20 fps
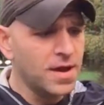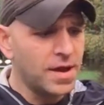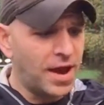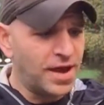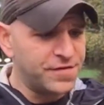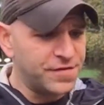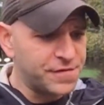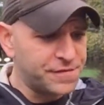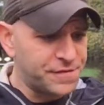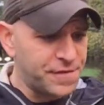
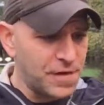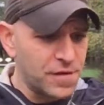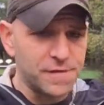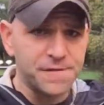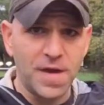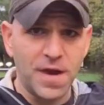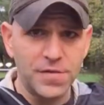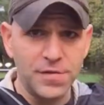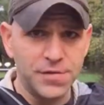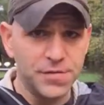and just
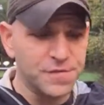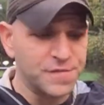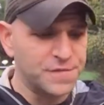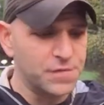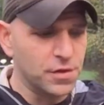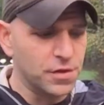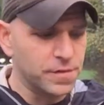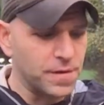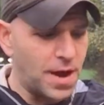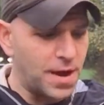verify that they're
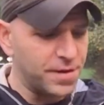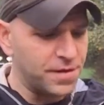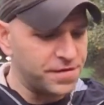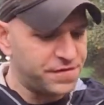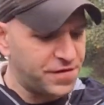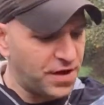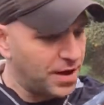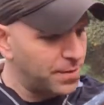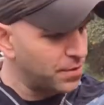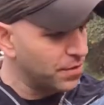still around in the
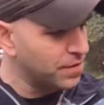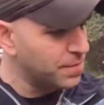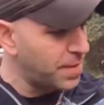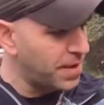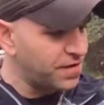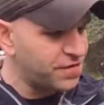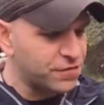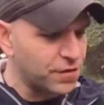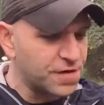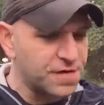chamber and
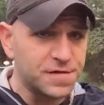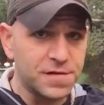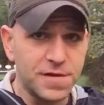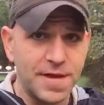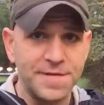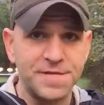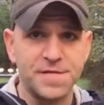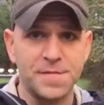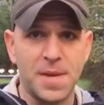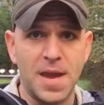make sure I still
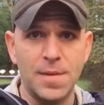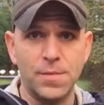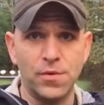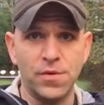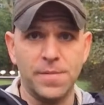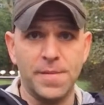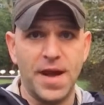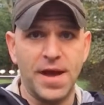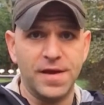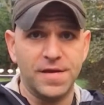have some ammo
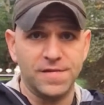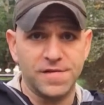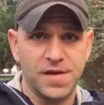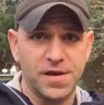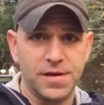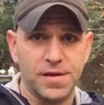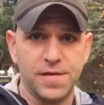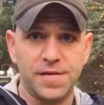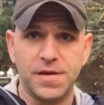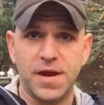in the
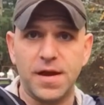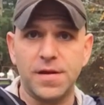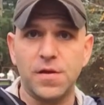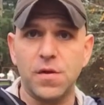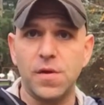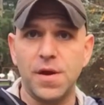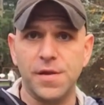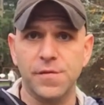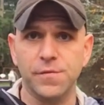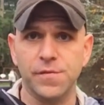magazine and then I'd
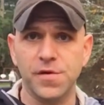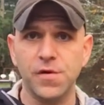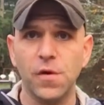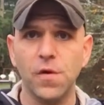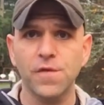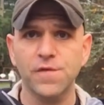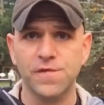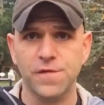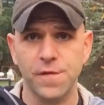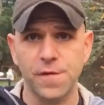go ahead and
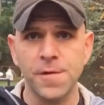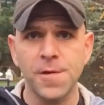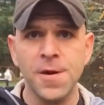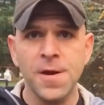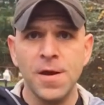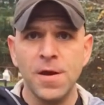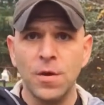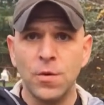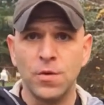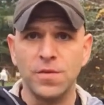reholster.
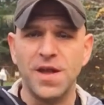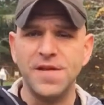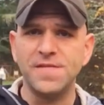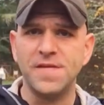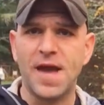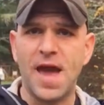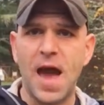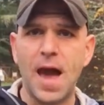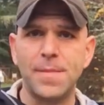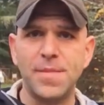Well, that's
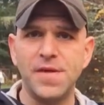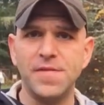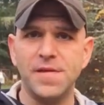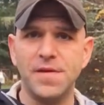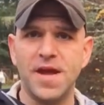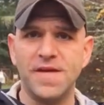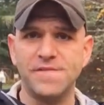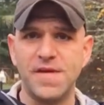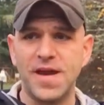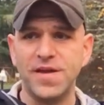a habit
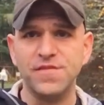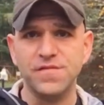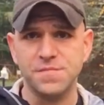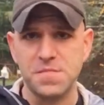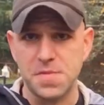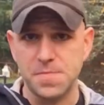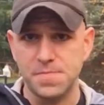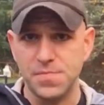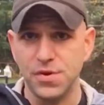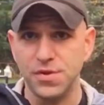that I've actually
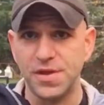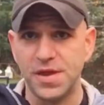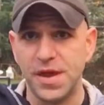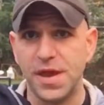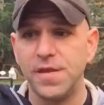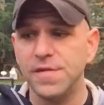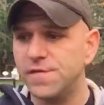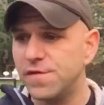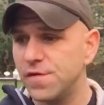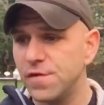been building
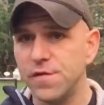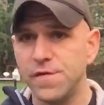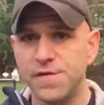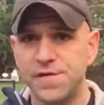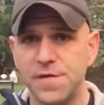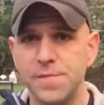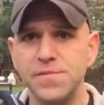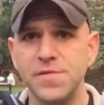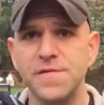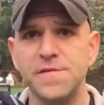into
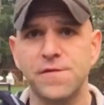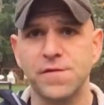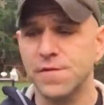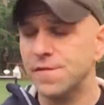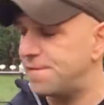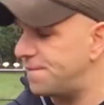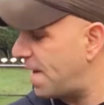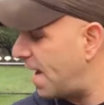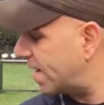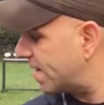simply for
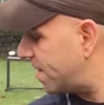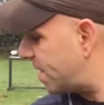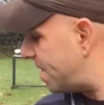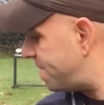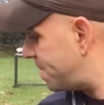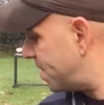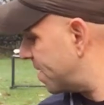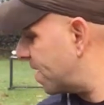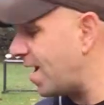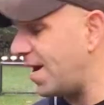the fact that
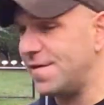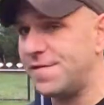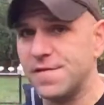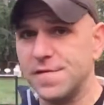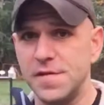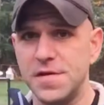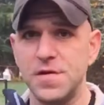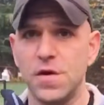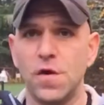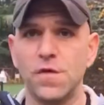I've been
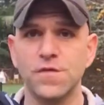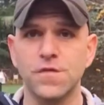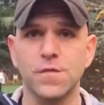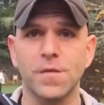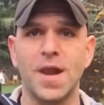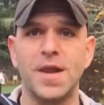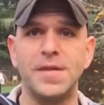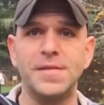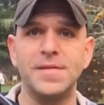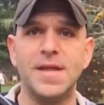constantly
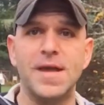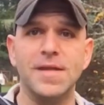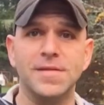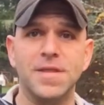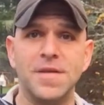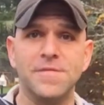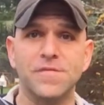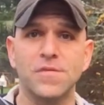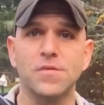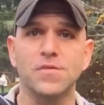overriding that
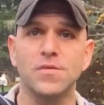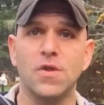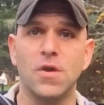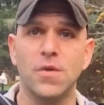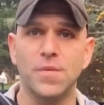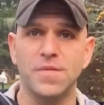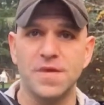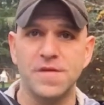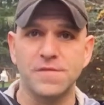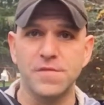lever
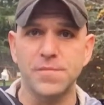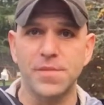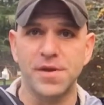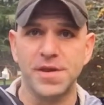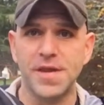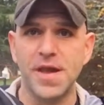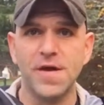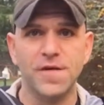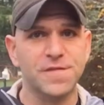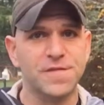along with
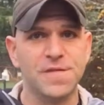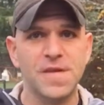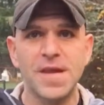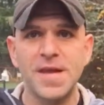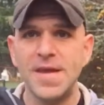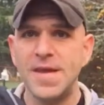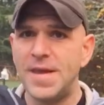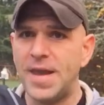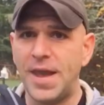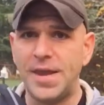everybody else.
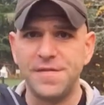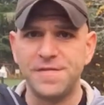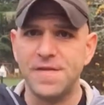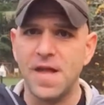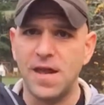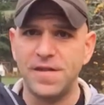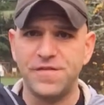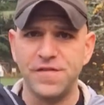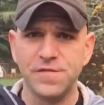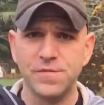And it's
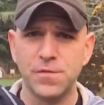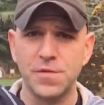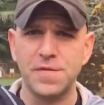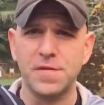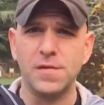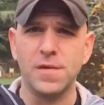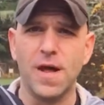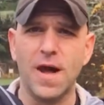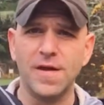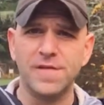not just with
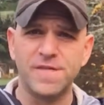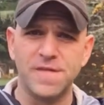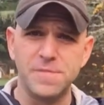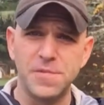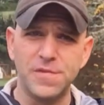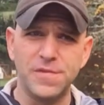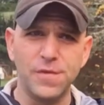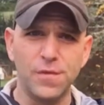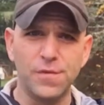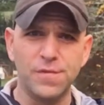Glocks. I've
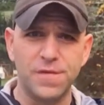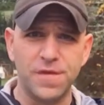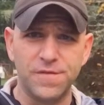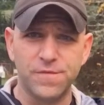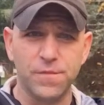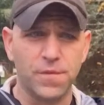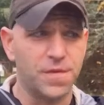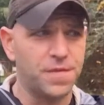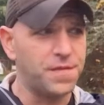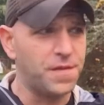been doing
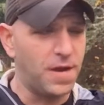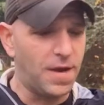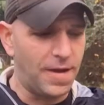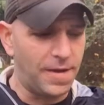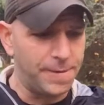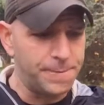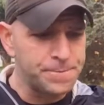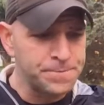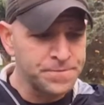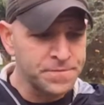this with
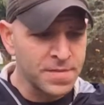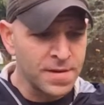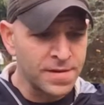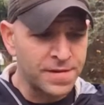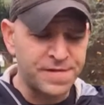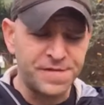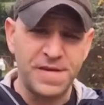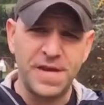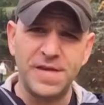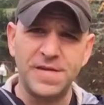uh,
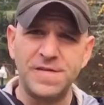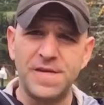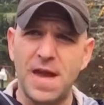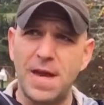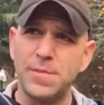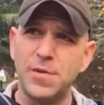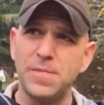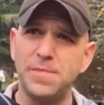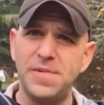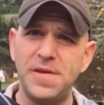SIGs,
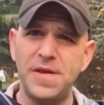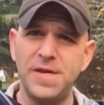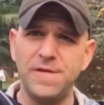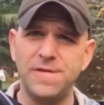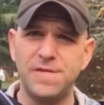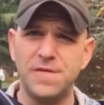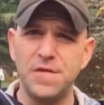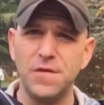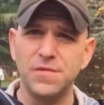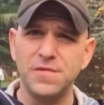
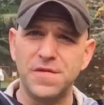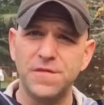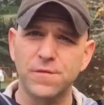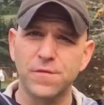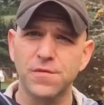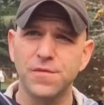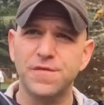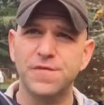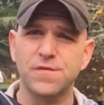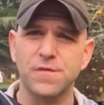M&Ps. The only
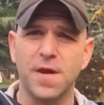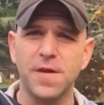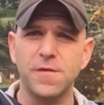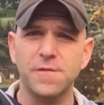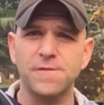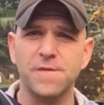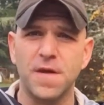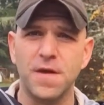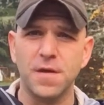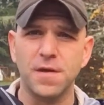real
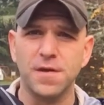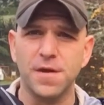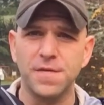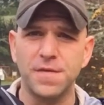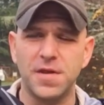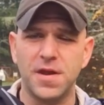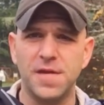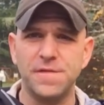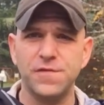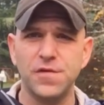striker fire gun
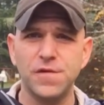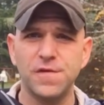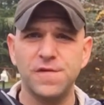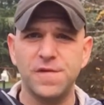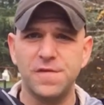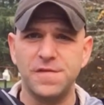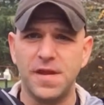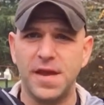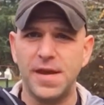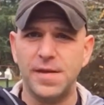that I've used
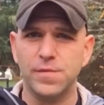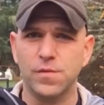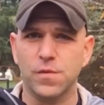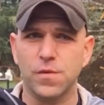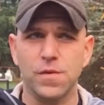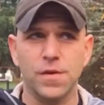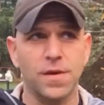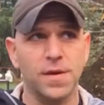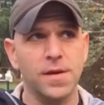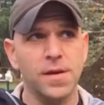to date
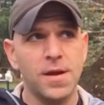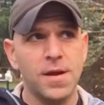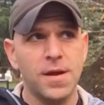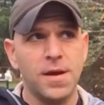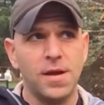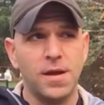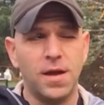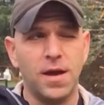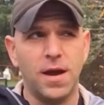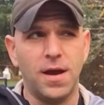were
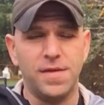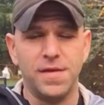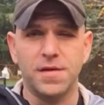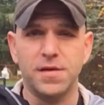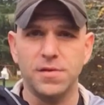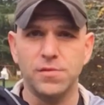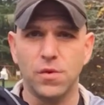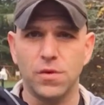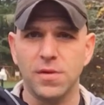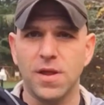uh, the
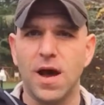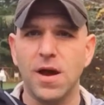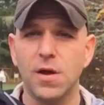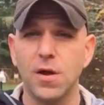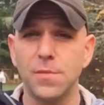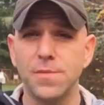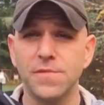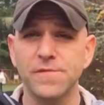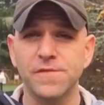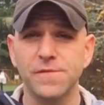gun will lock
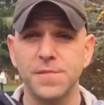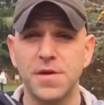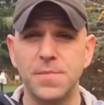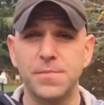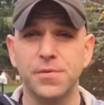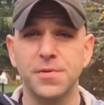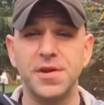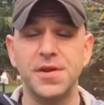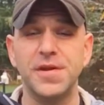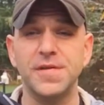open for me
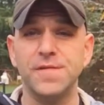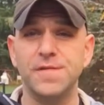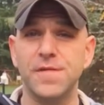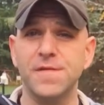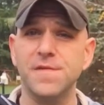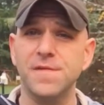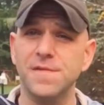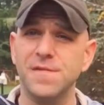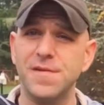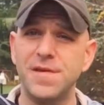pretty
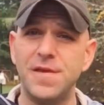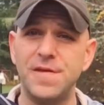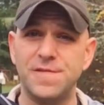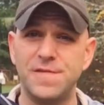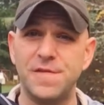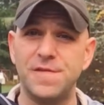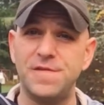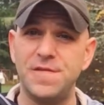consistently is the